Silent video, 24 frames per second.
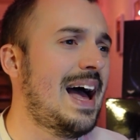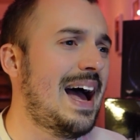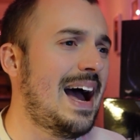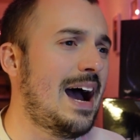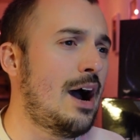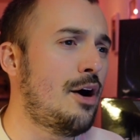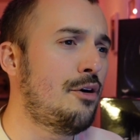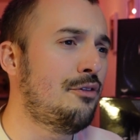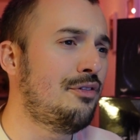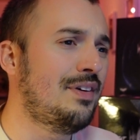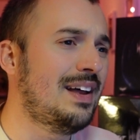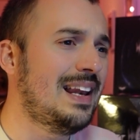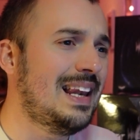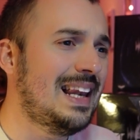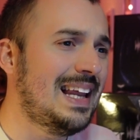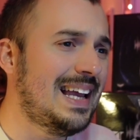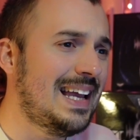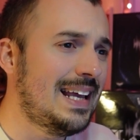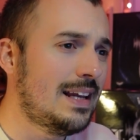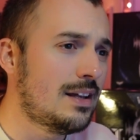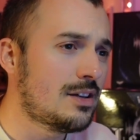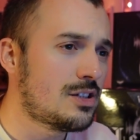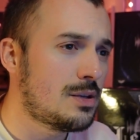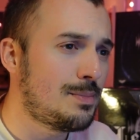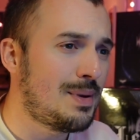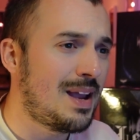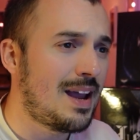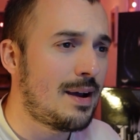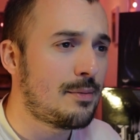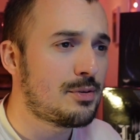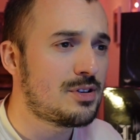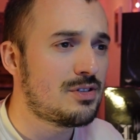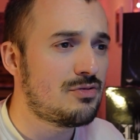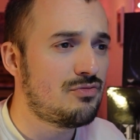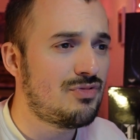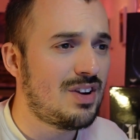Alpha leader to be
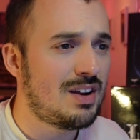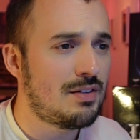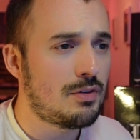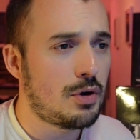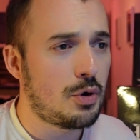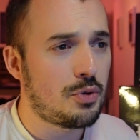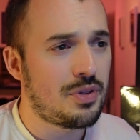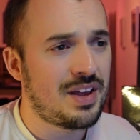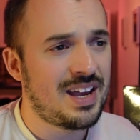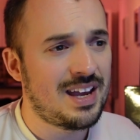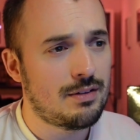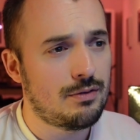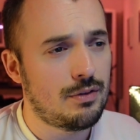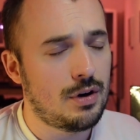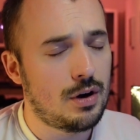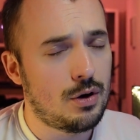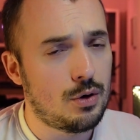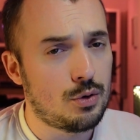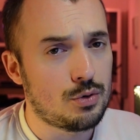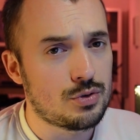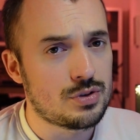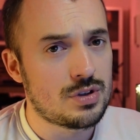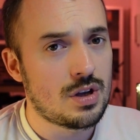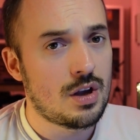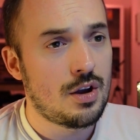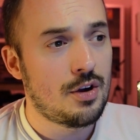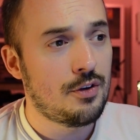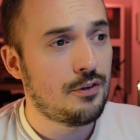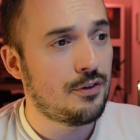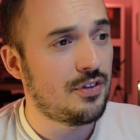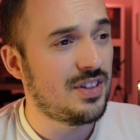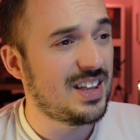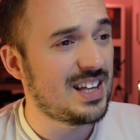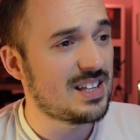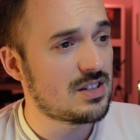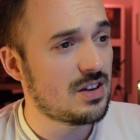able to reroll the hit rolls for
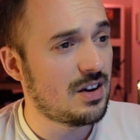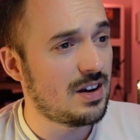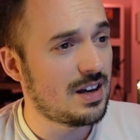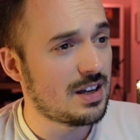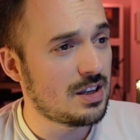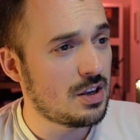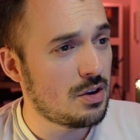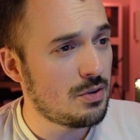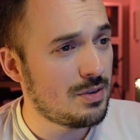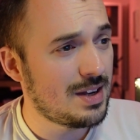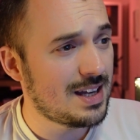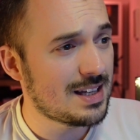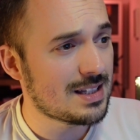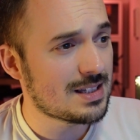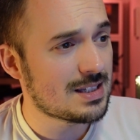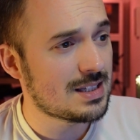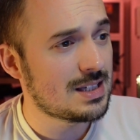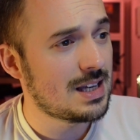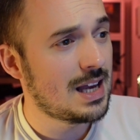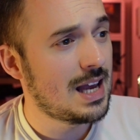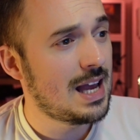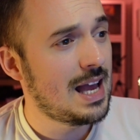the entire unit.